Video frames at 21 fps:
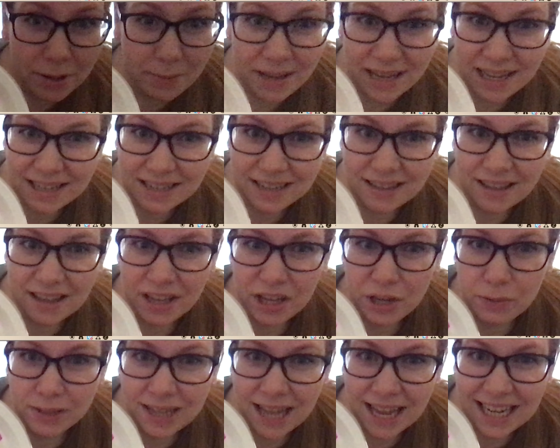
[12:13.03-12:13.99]
pizza that you
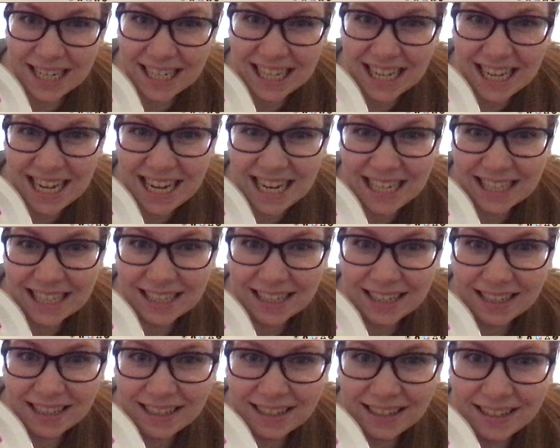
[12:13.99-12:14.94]
would like to eat?
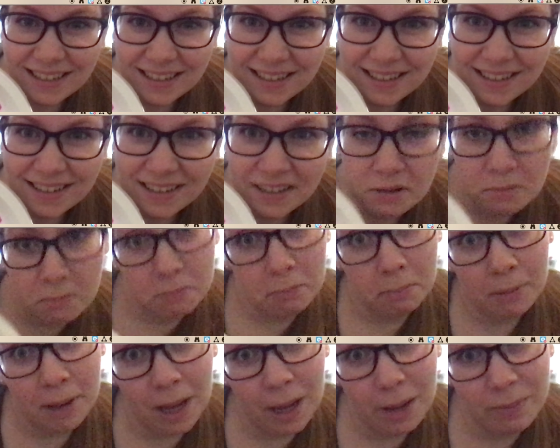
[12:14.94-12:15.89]

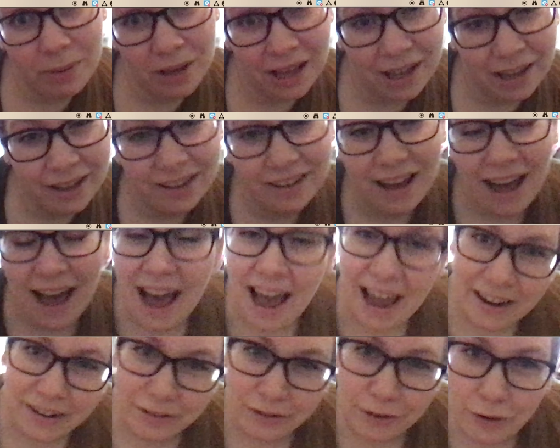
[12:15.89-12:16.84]
Maybe. I
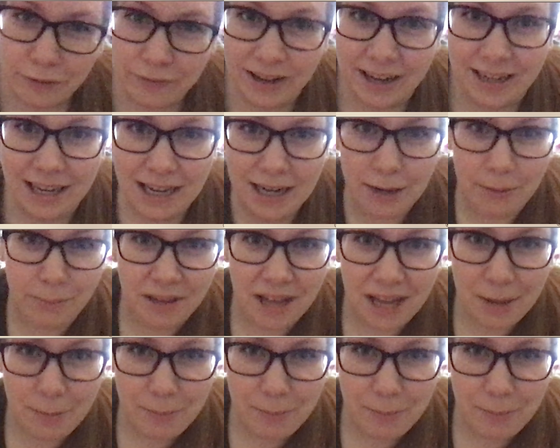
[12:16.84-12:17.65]
don't know if I'd eat a plate